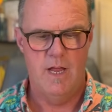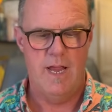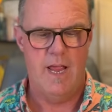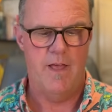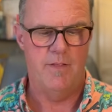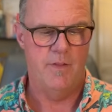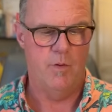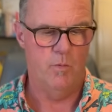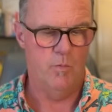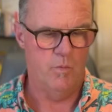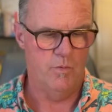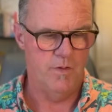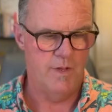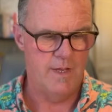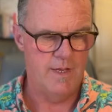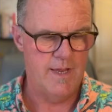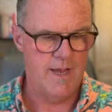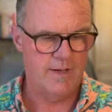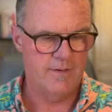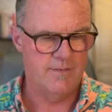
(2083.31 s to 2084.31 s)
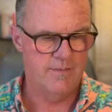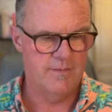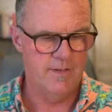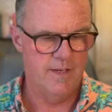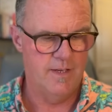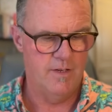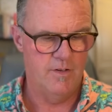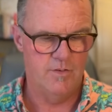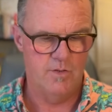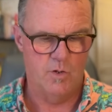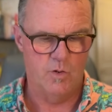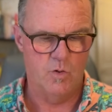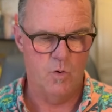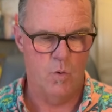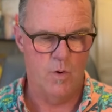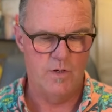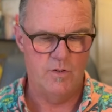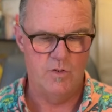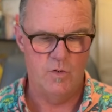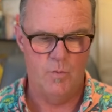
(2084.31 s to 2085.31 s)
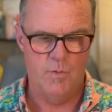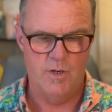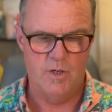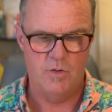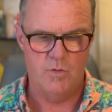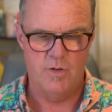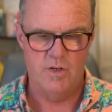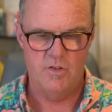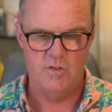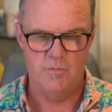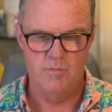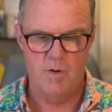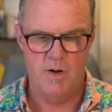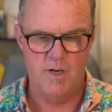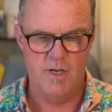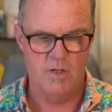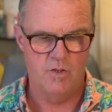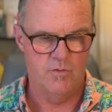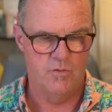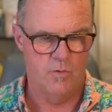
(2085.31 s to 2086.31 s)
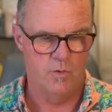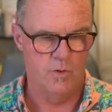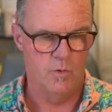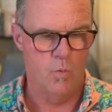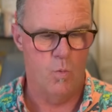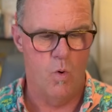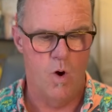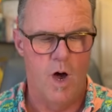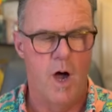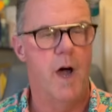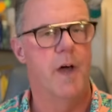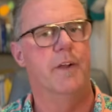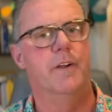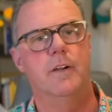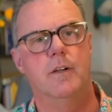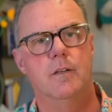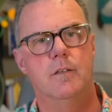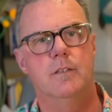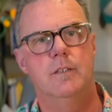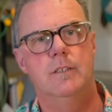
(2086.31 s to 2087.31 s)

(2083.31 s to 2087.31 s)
And the, the next thing is they're going to increase monies for water.